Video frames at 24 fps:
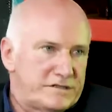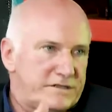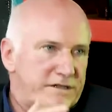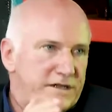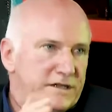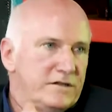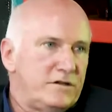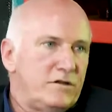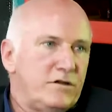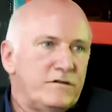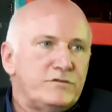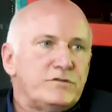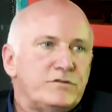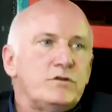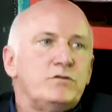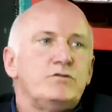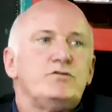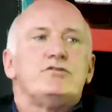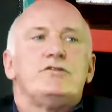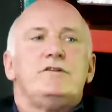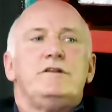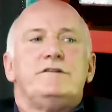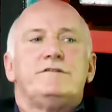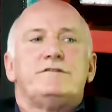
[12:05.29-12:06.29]
They had a lot of
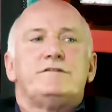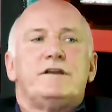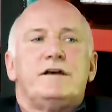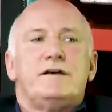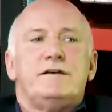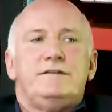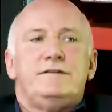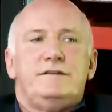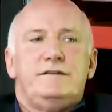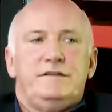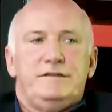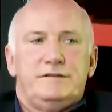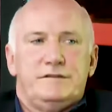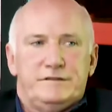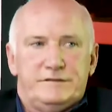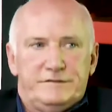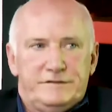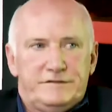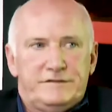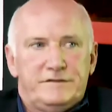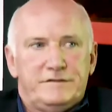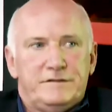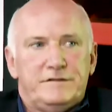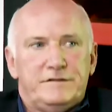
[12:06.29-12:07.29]
socialist
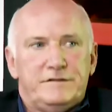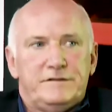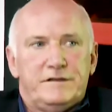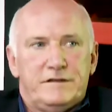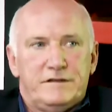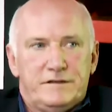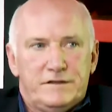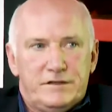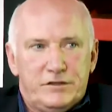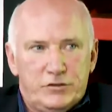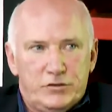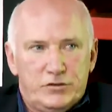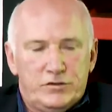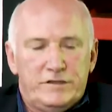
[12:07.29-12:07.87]
ideals, the early